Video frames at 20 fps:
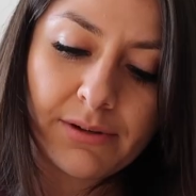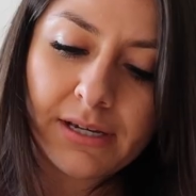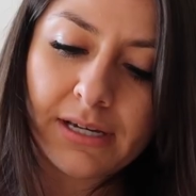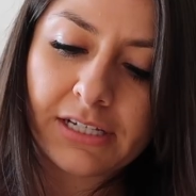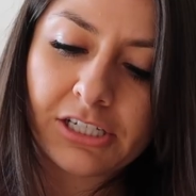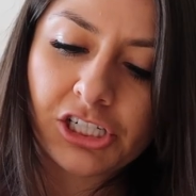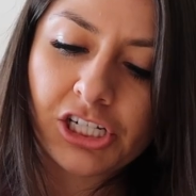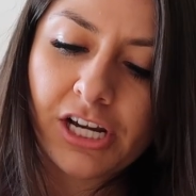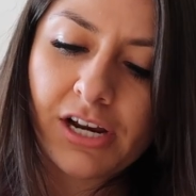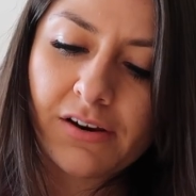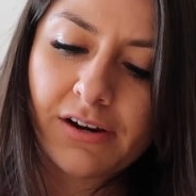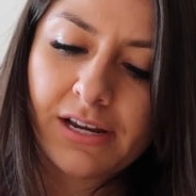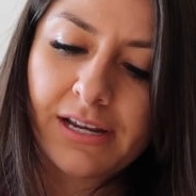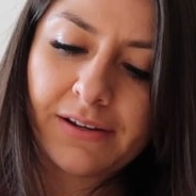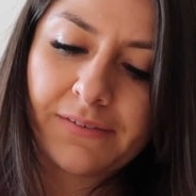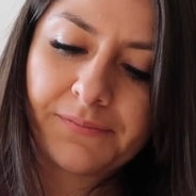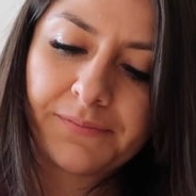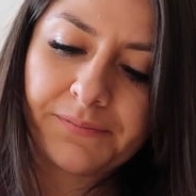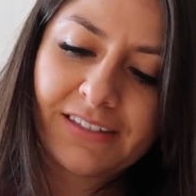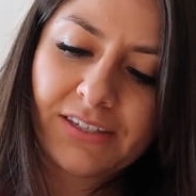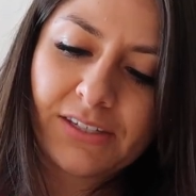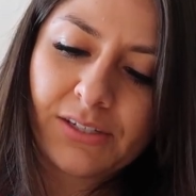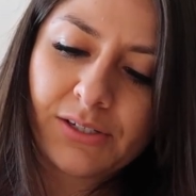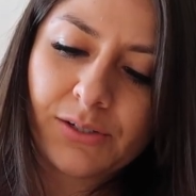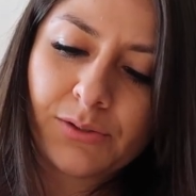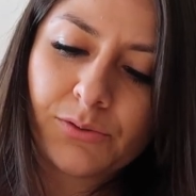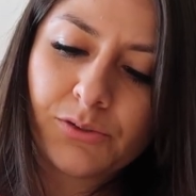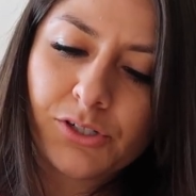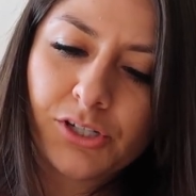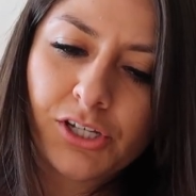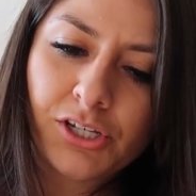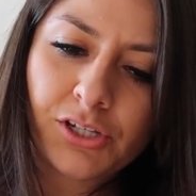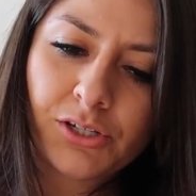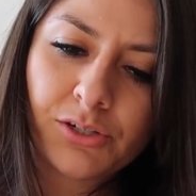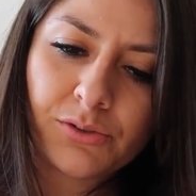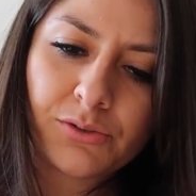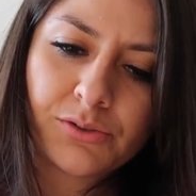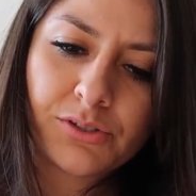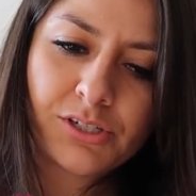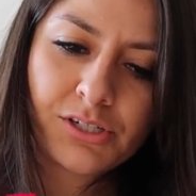We got cherry. Cute,
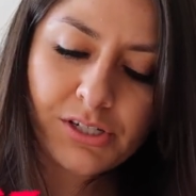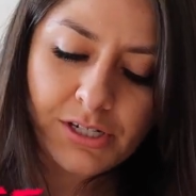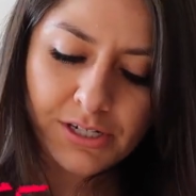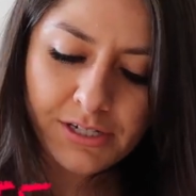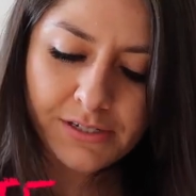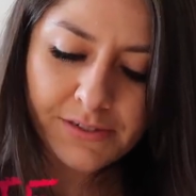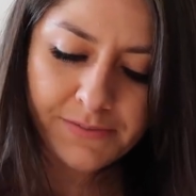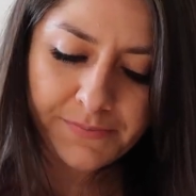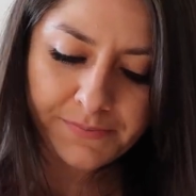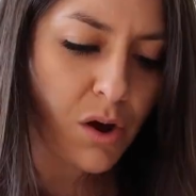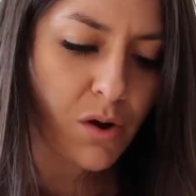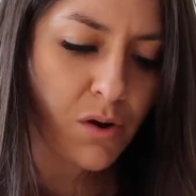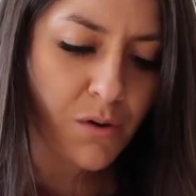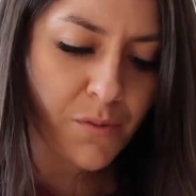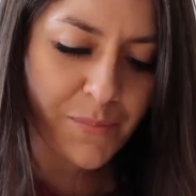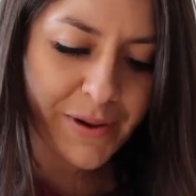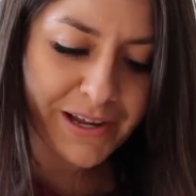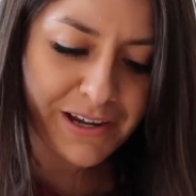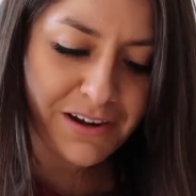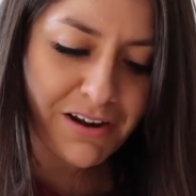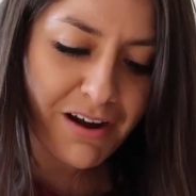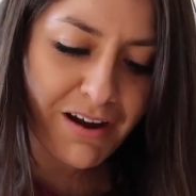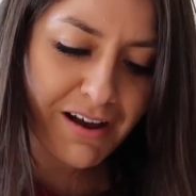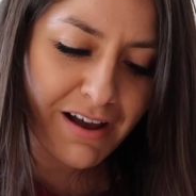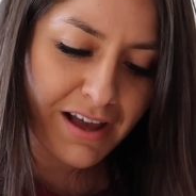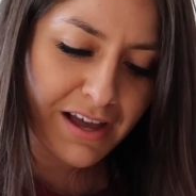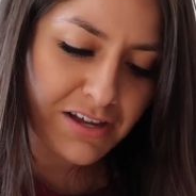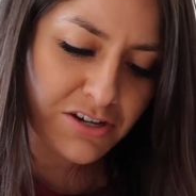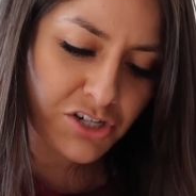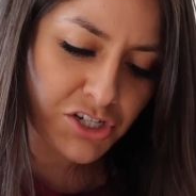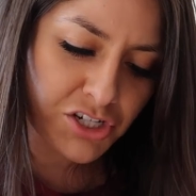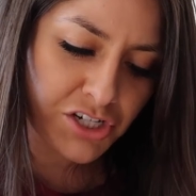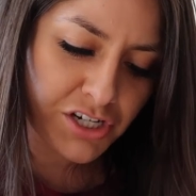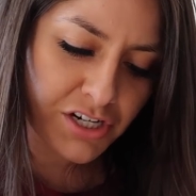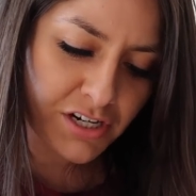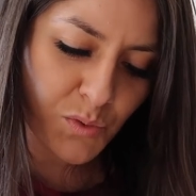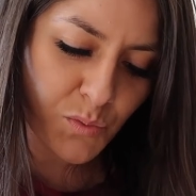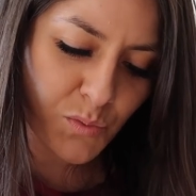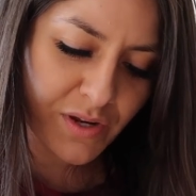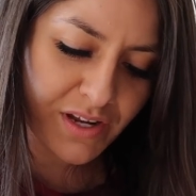cute. Oh my gosh.
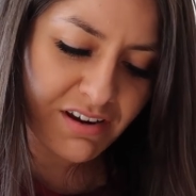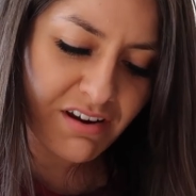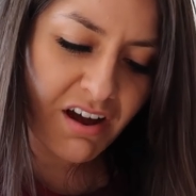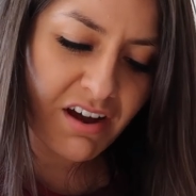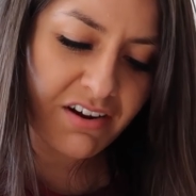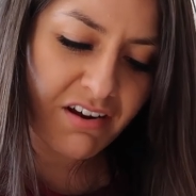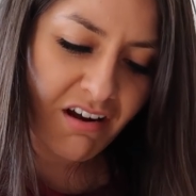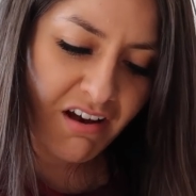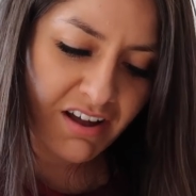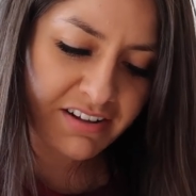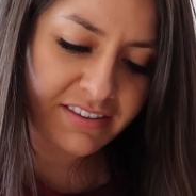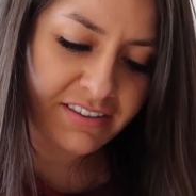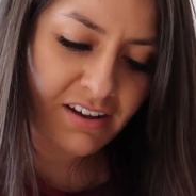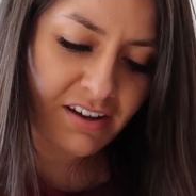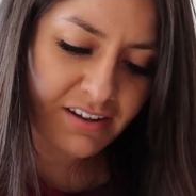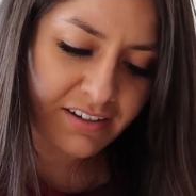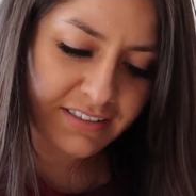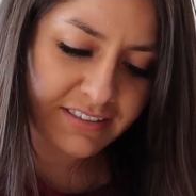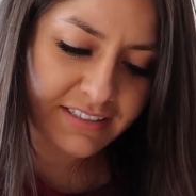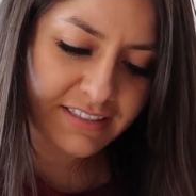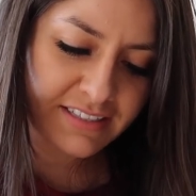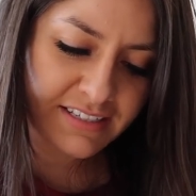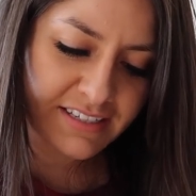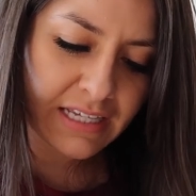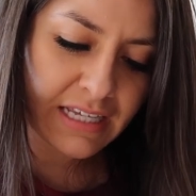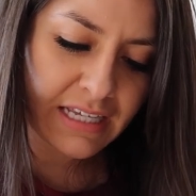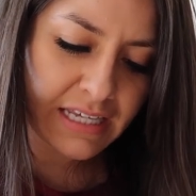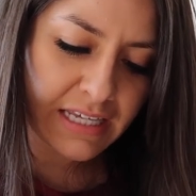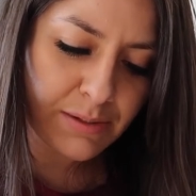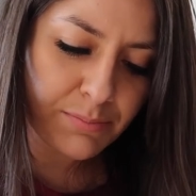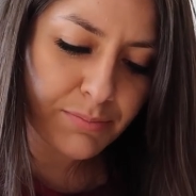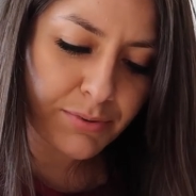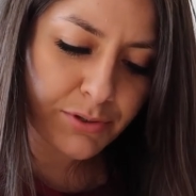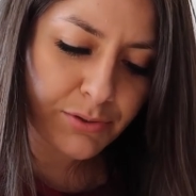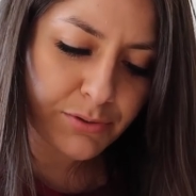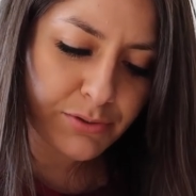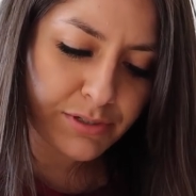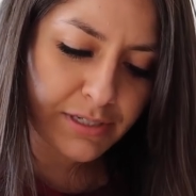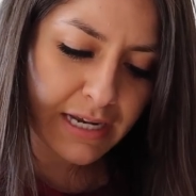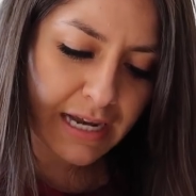We got hot dogs.
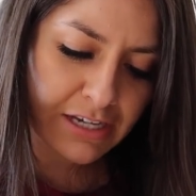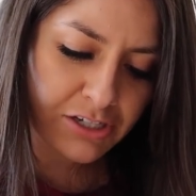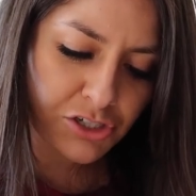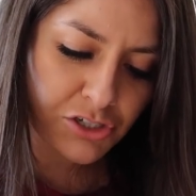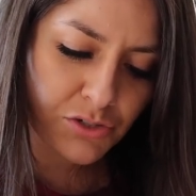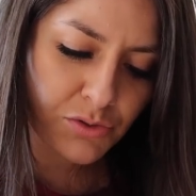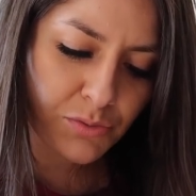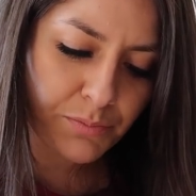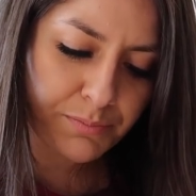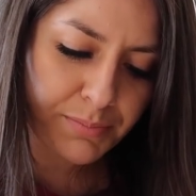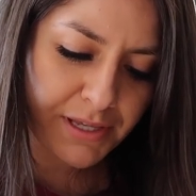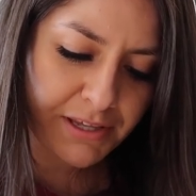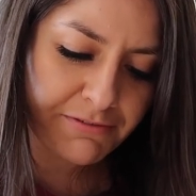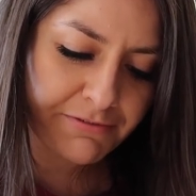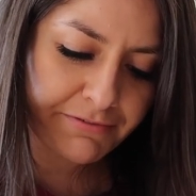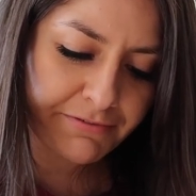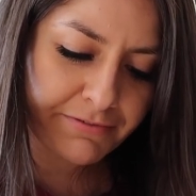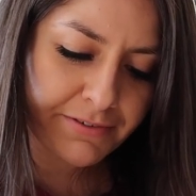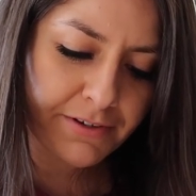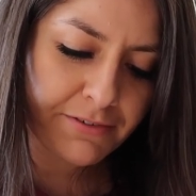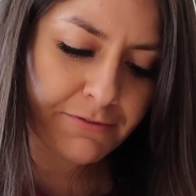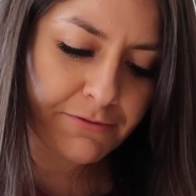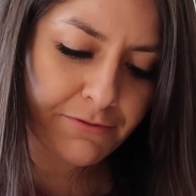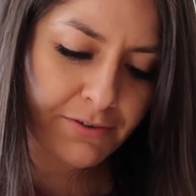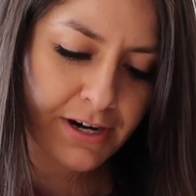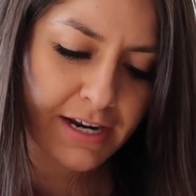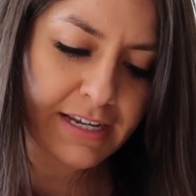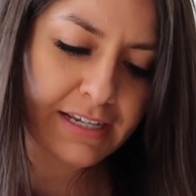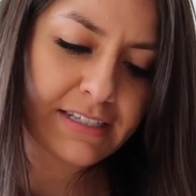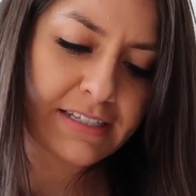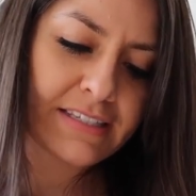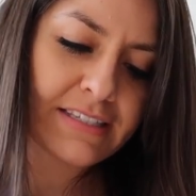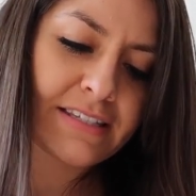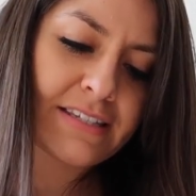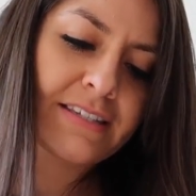Hebrew National Beef Franks.